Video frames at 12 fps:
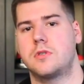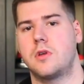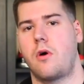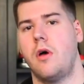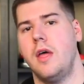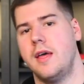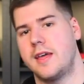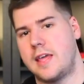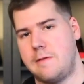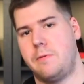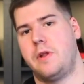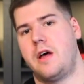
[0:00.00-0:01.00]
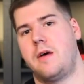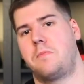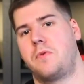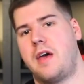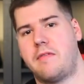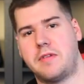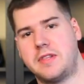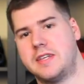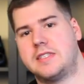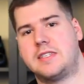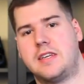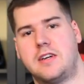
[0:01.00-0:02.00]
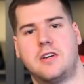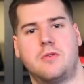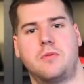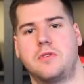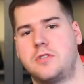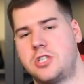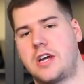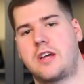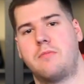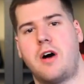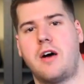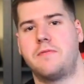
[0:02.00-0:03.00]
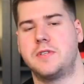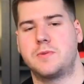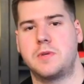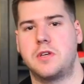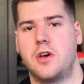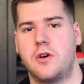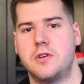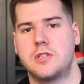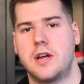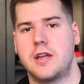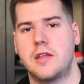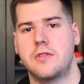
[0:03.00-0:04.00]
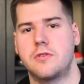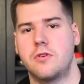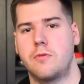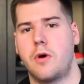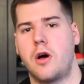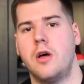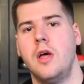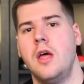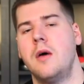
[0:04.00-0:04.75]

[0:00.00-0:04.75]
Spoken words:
So keep it up. We have a list here. We'll check them off as we go and try and get through them all.